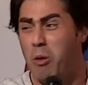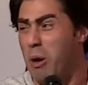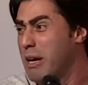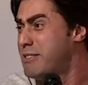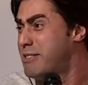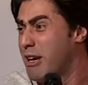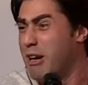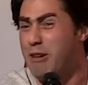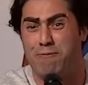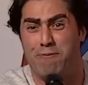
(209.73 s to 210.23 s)

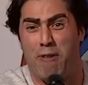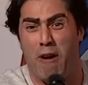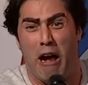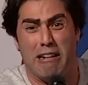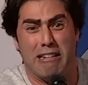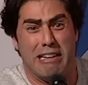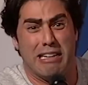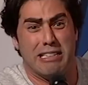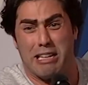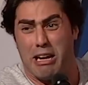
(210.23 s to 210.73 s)
what the f***
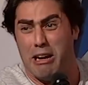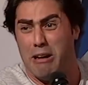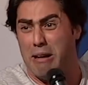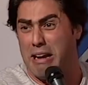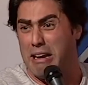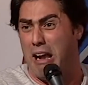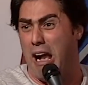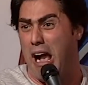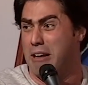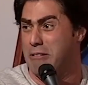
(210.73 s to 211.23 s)
is
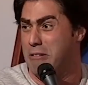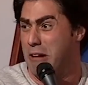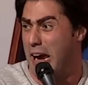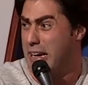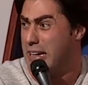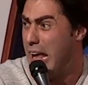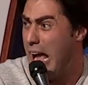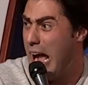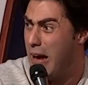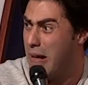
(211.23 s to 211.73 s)
going on
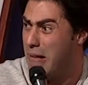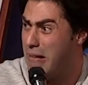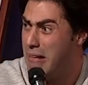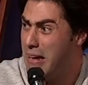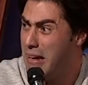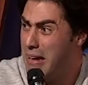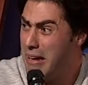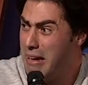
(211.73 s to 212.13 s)
right now?